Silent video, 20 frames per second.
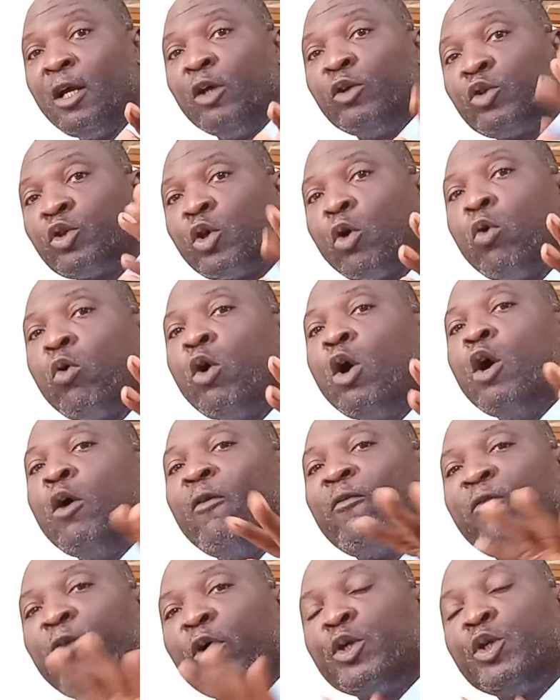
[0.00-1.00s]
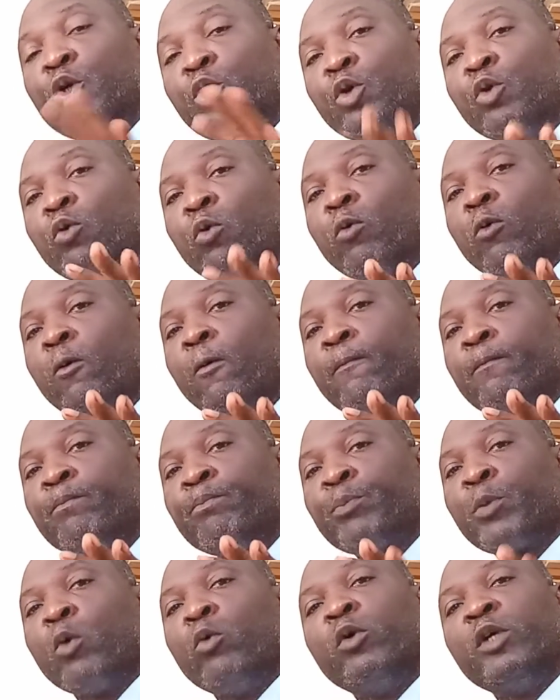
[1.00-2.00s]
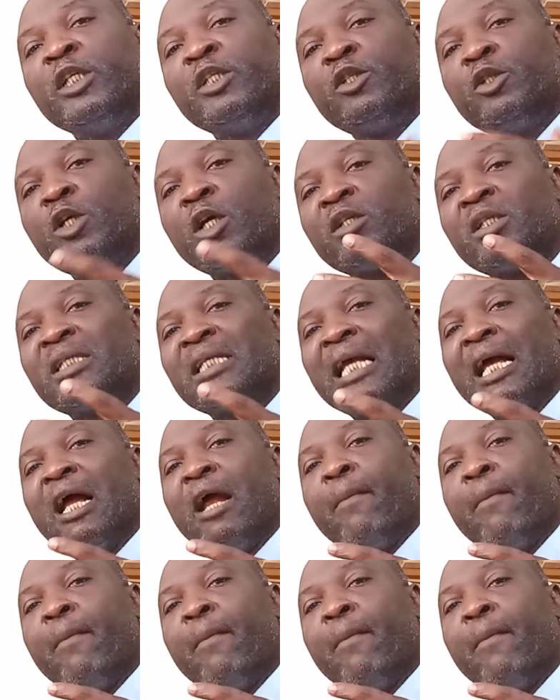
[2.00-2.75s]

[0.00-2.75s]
So for you, who is just